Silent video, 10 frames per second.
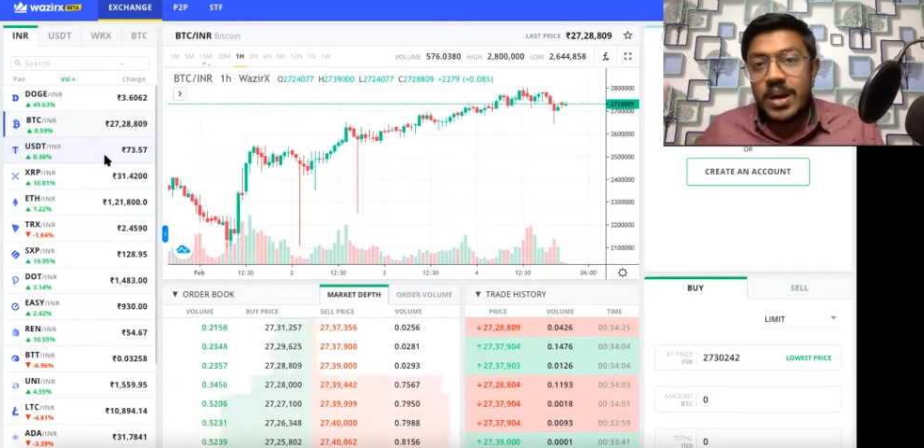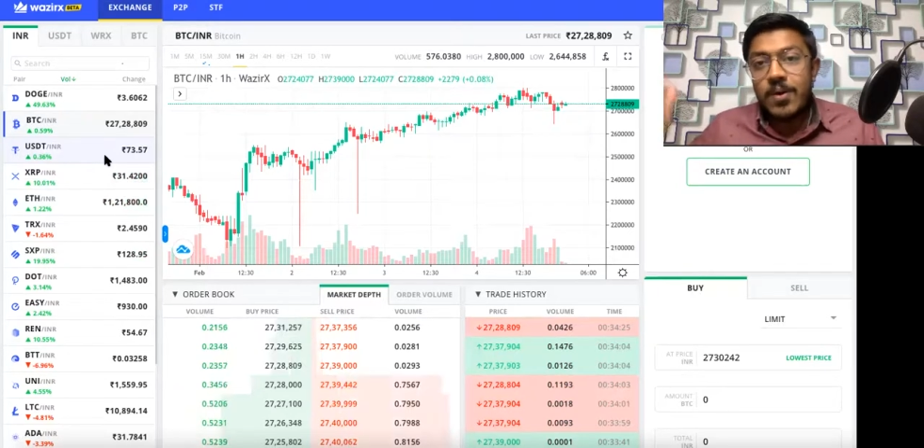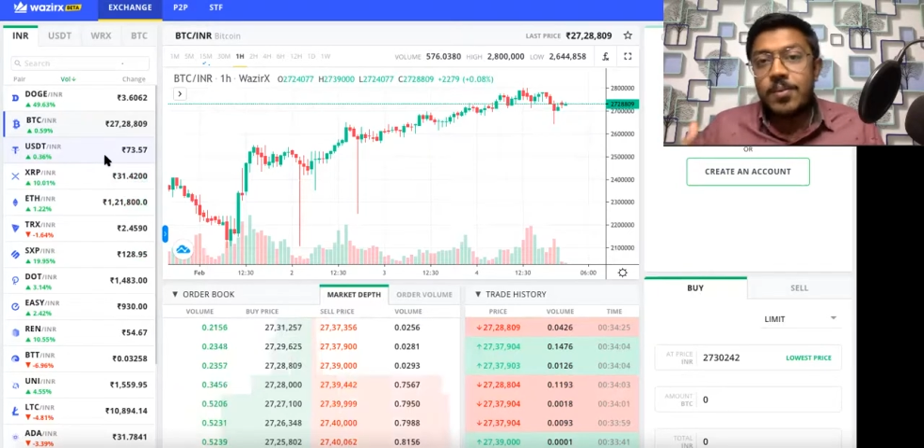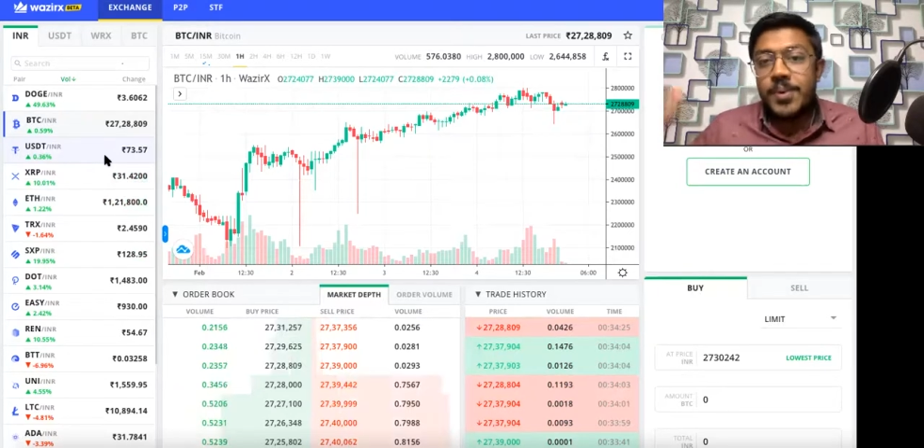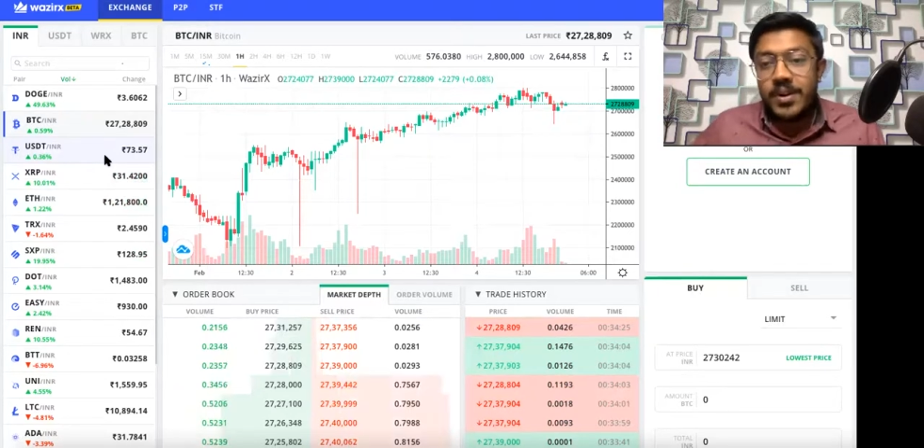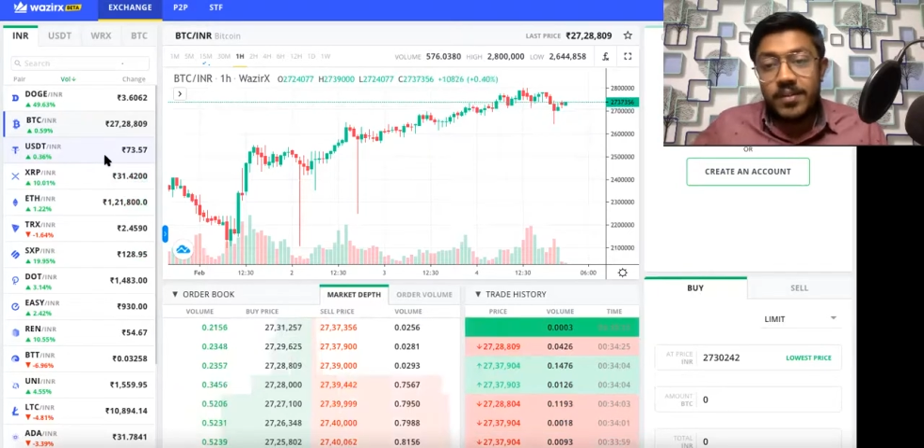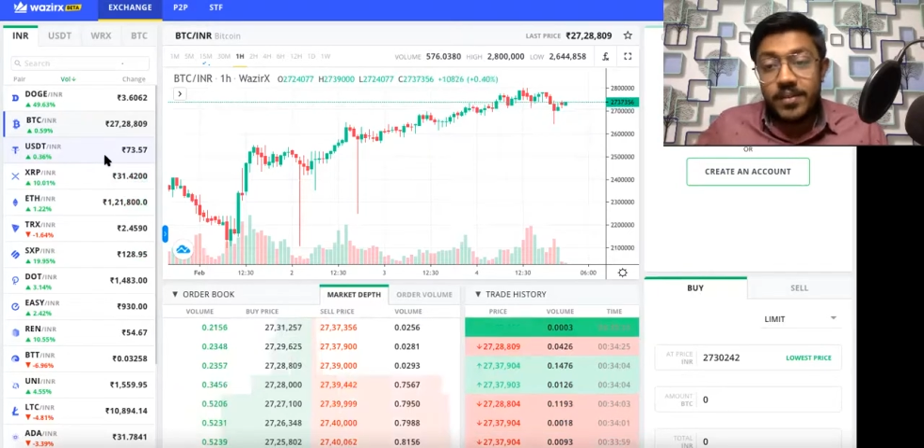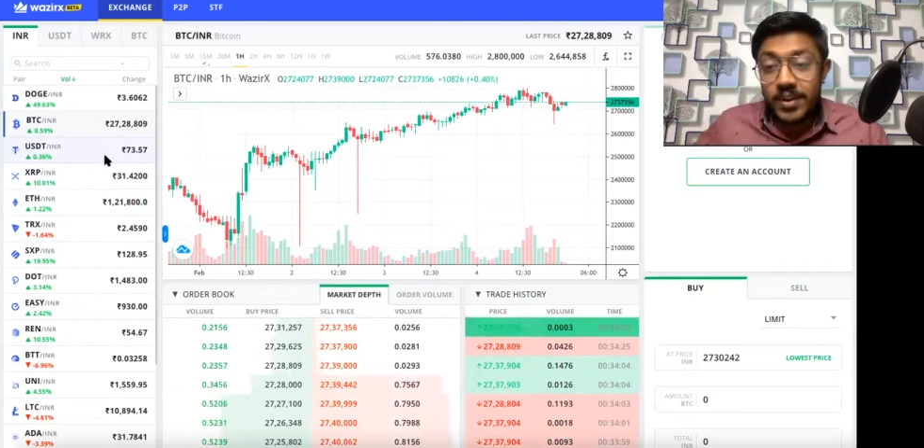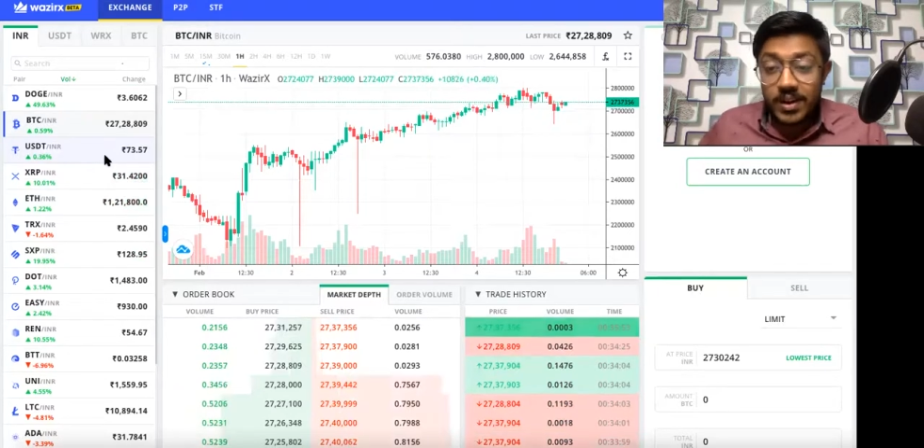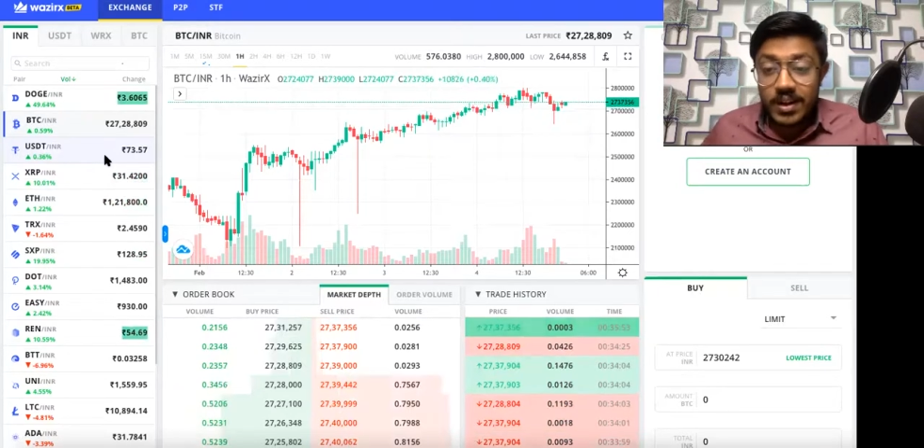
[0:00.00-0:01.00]
open
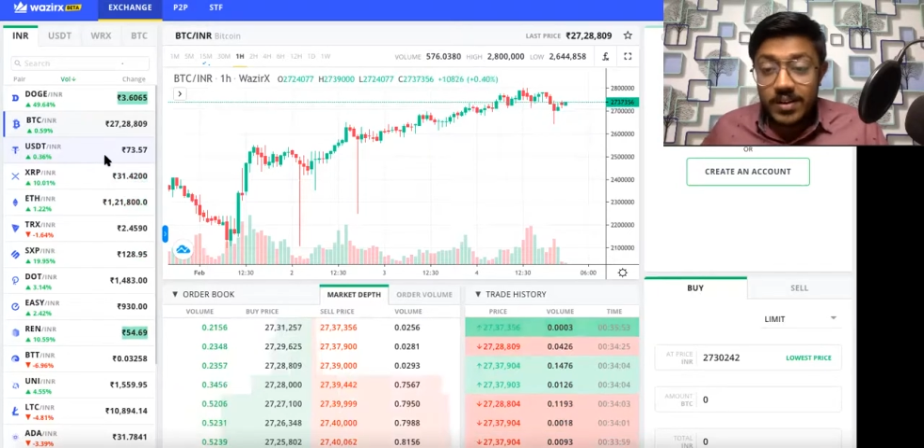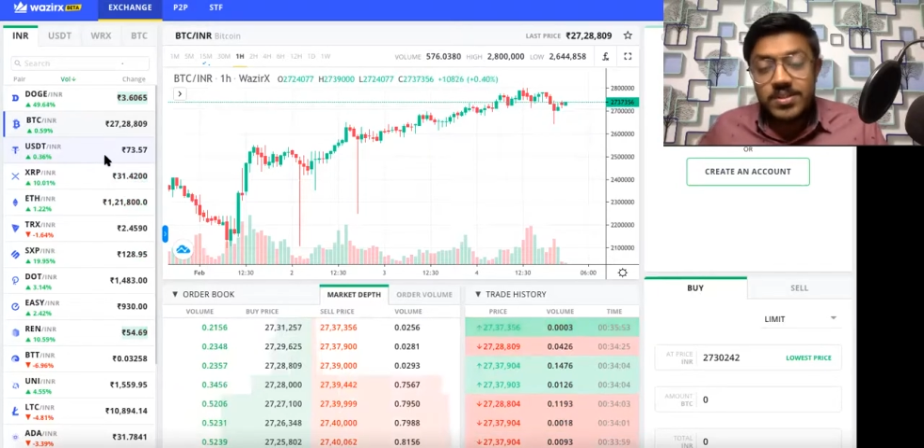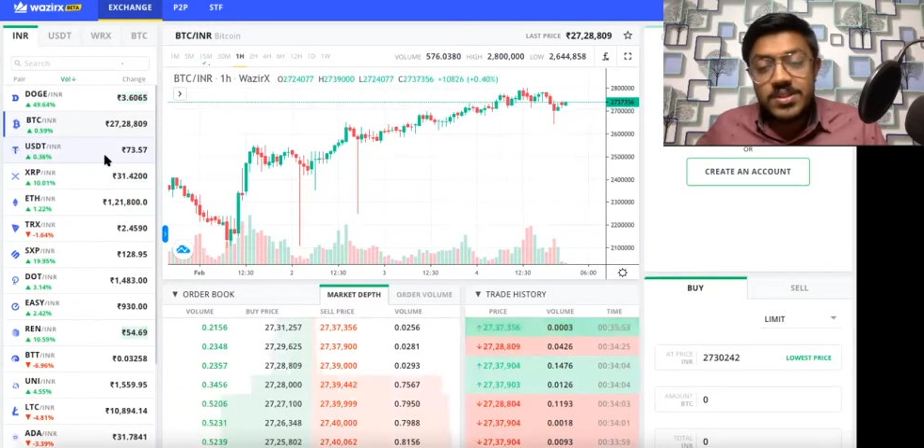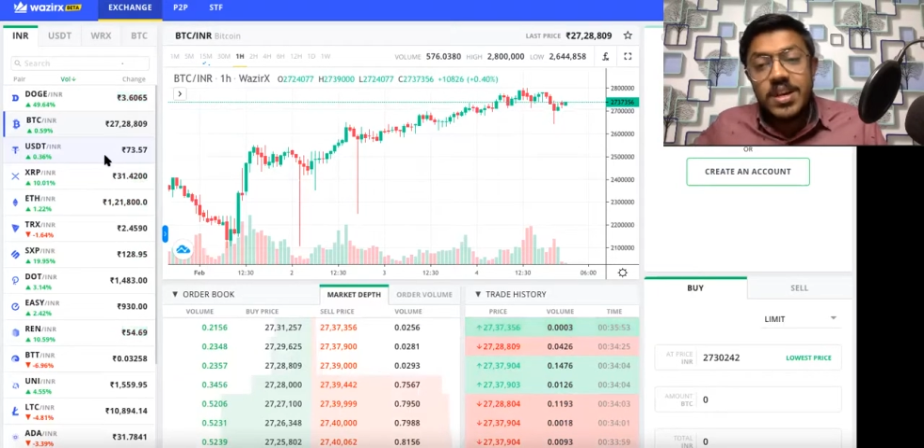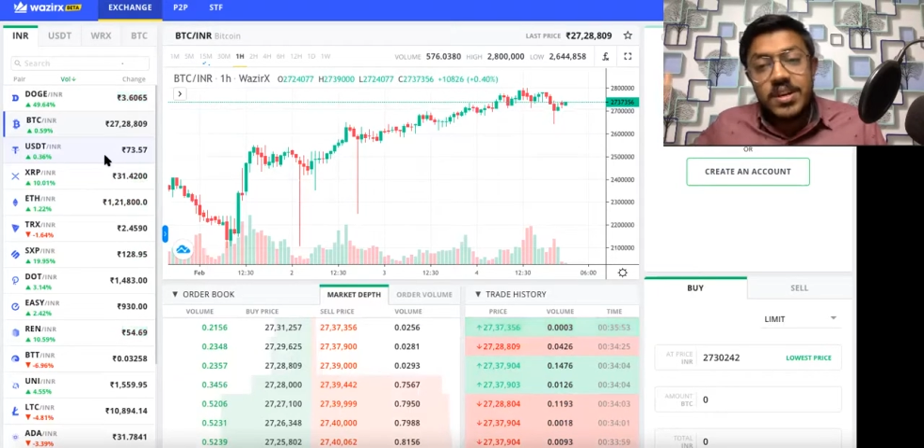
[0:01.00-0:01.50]
different accounts.